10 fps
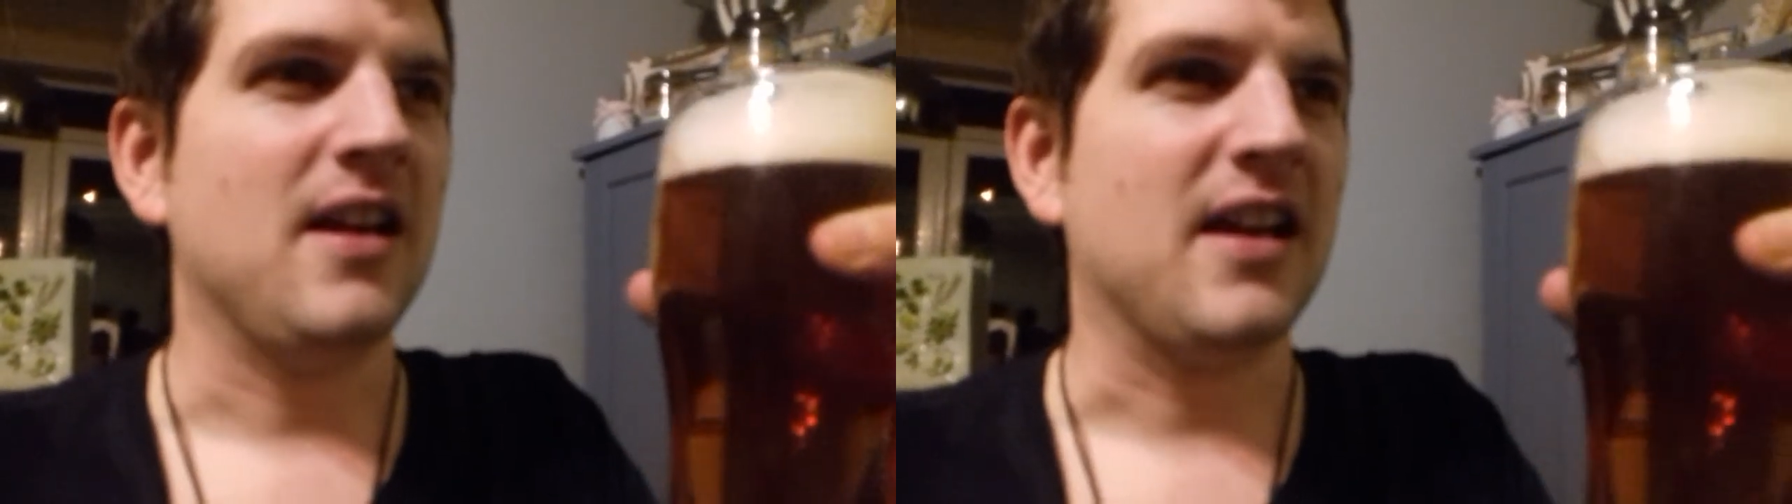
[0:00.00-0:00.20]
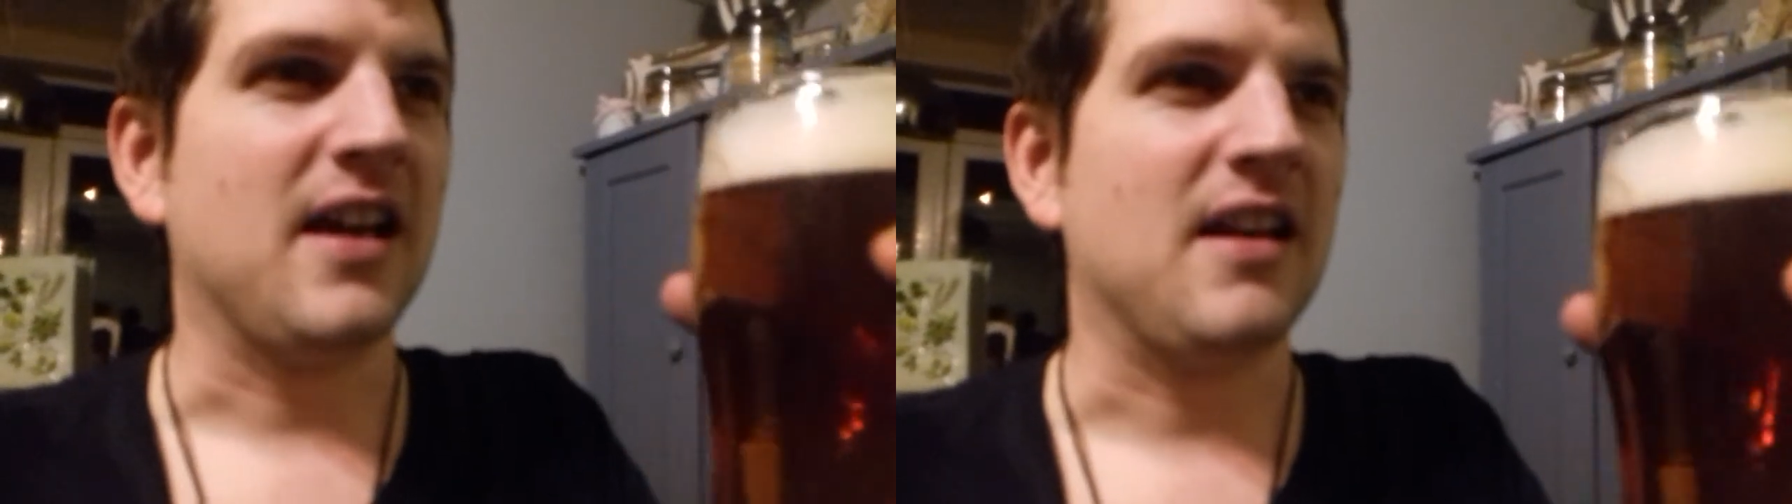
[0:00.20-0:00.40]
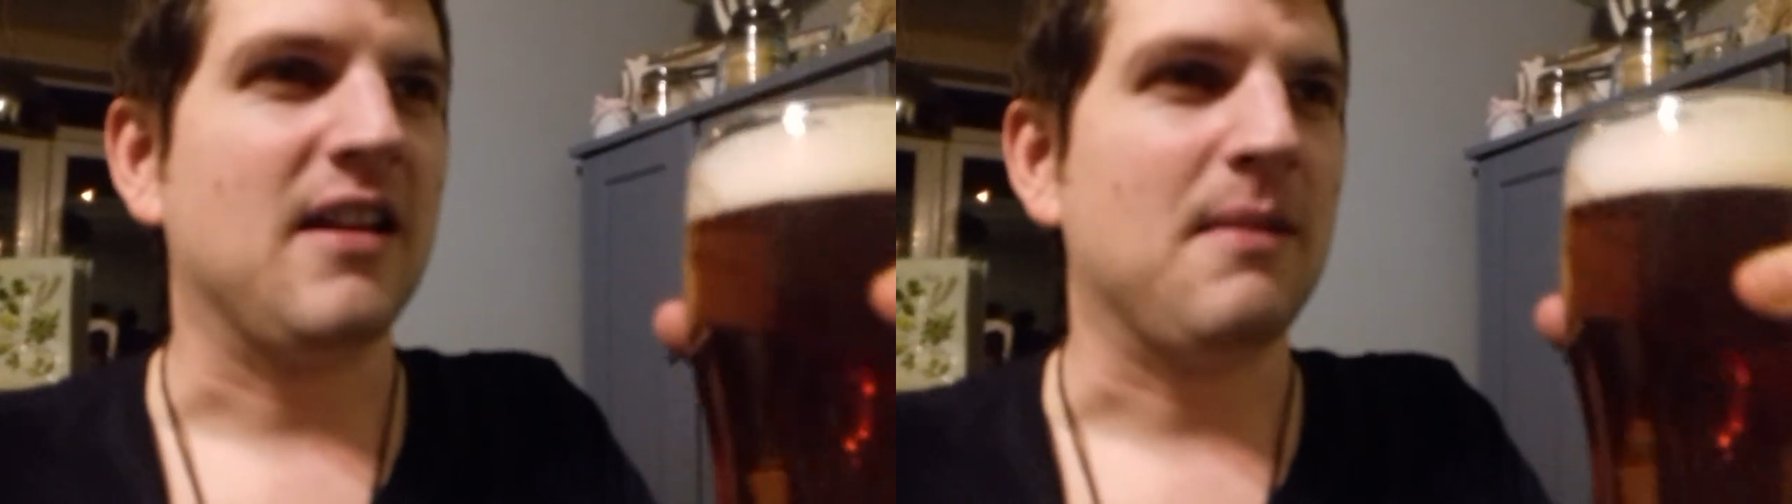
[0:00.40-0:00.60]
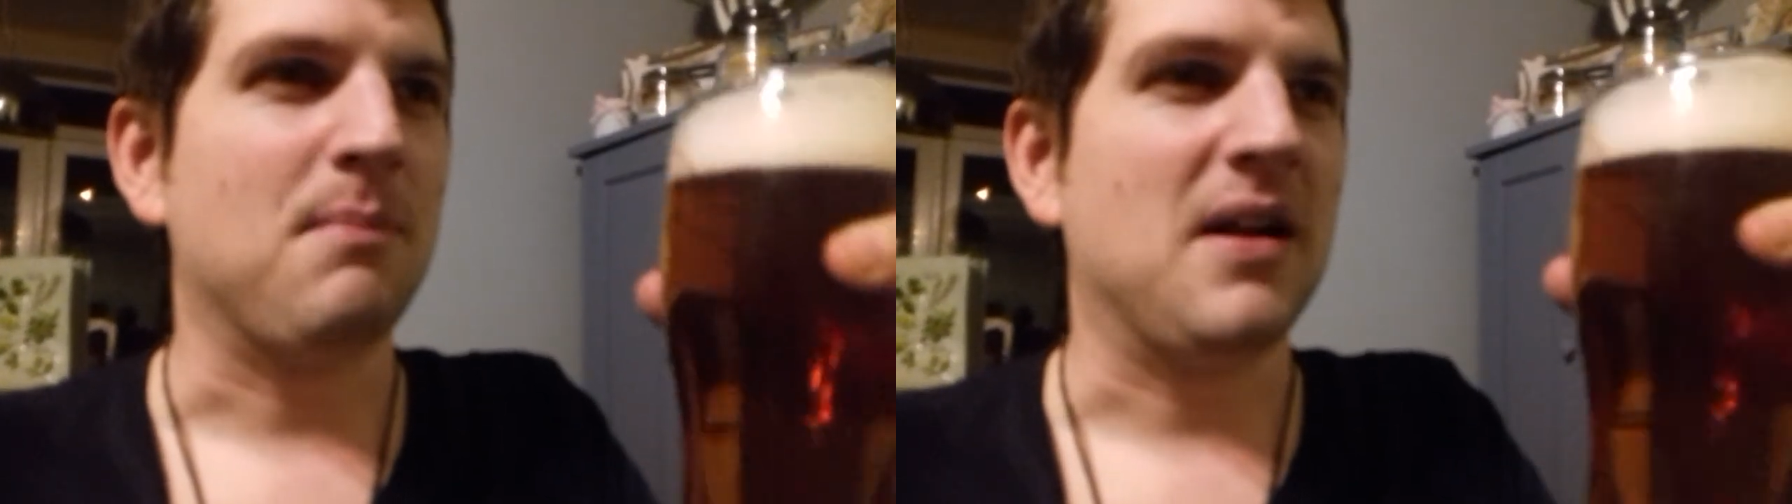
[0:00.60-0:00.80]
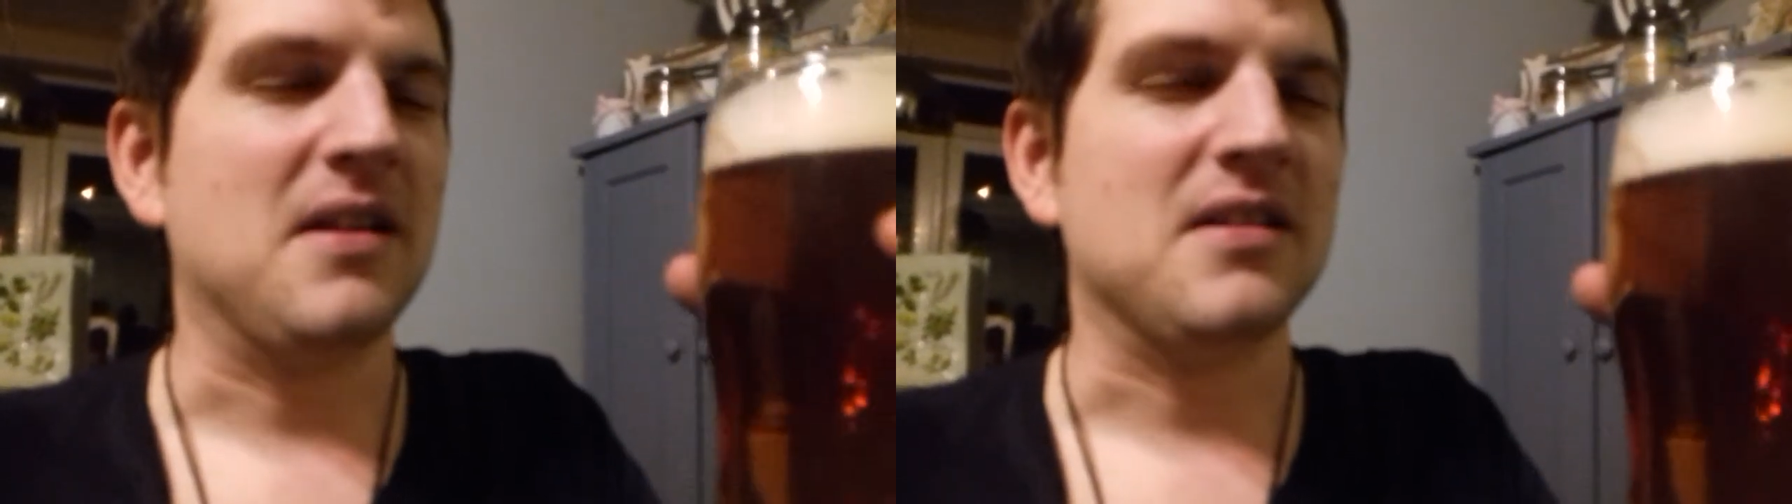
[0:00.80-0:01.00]
It kind of like
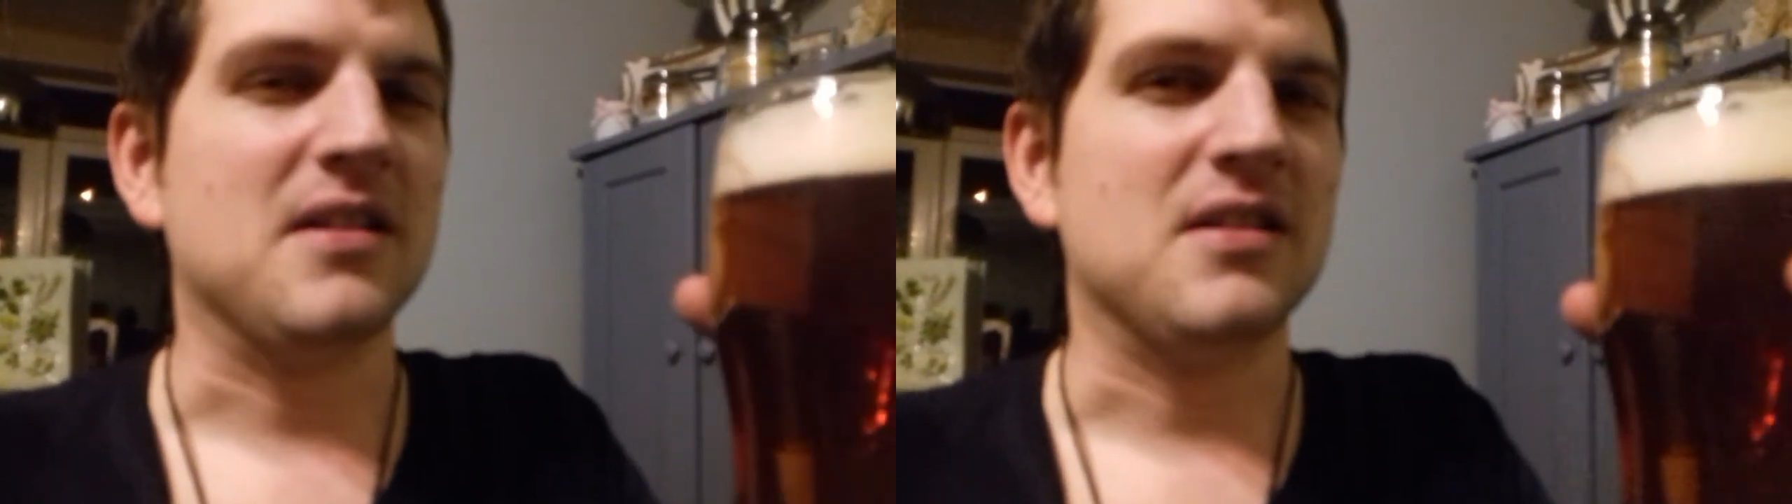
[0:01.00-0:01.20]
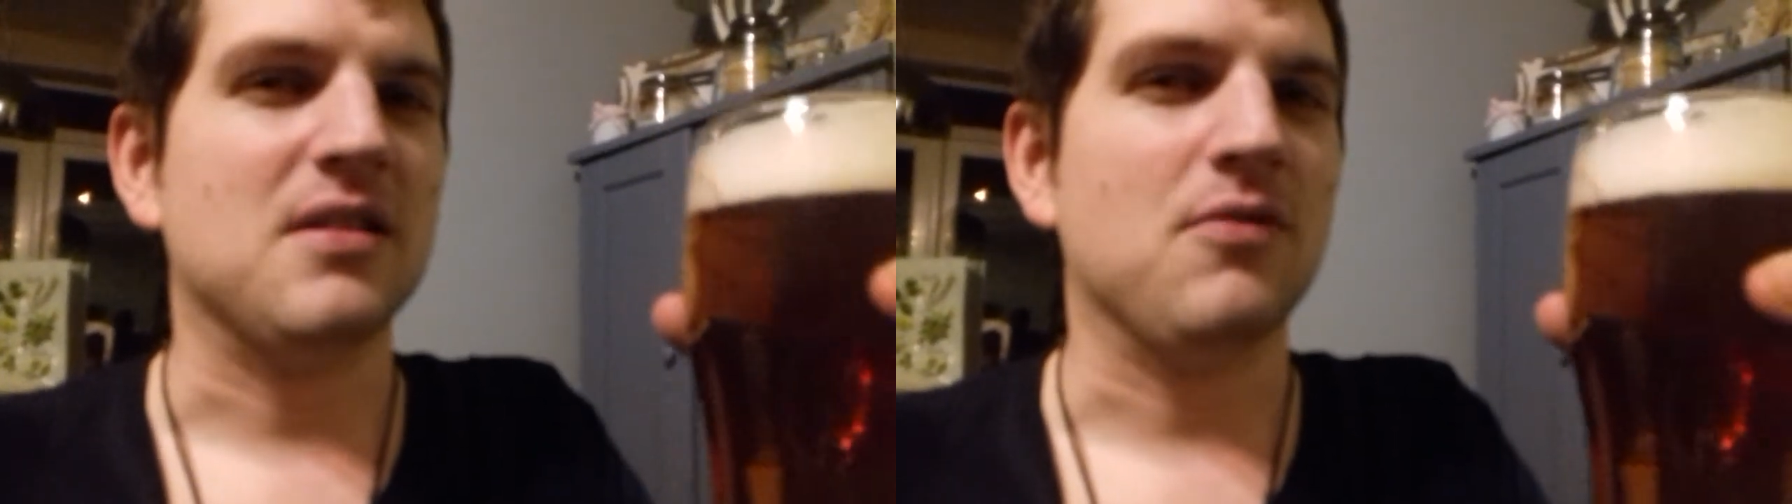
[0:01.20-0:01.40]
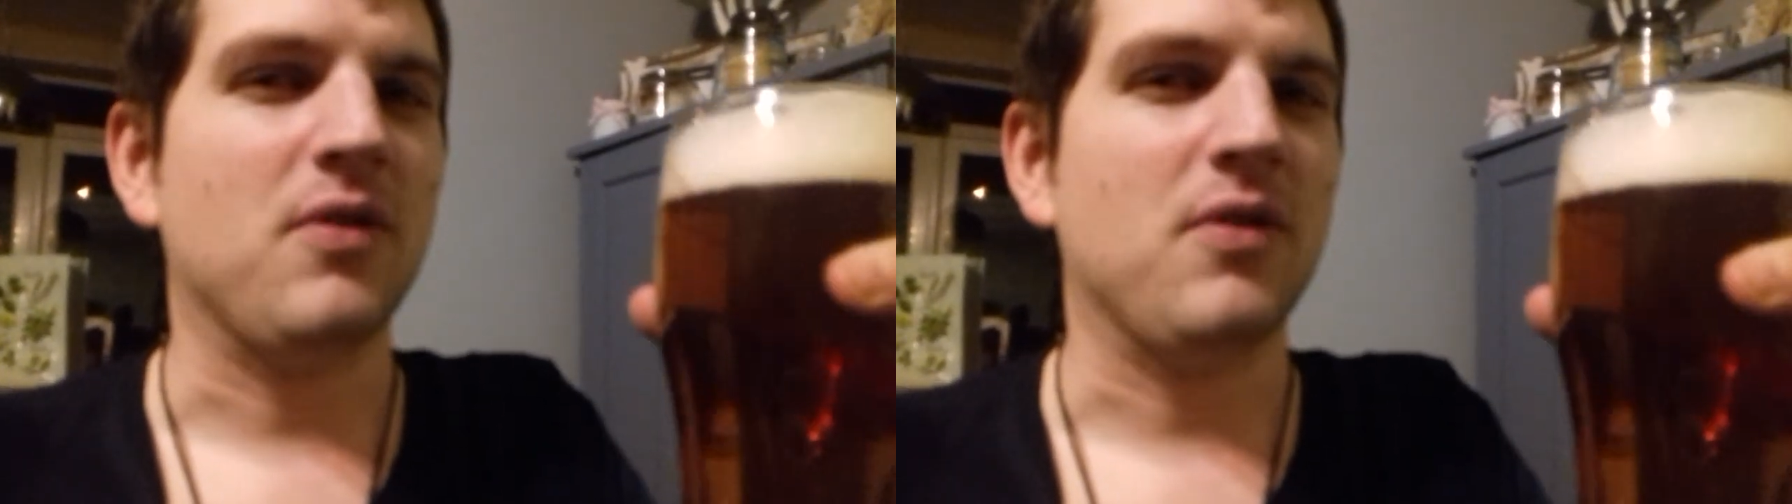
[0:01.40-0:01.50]
balances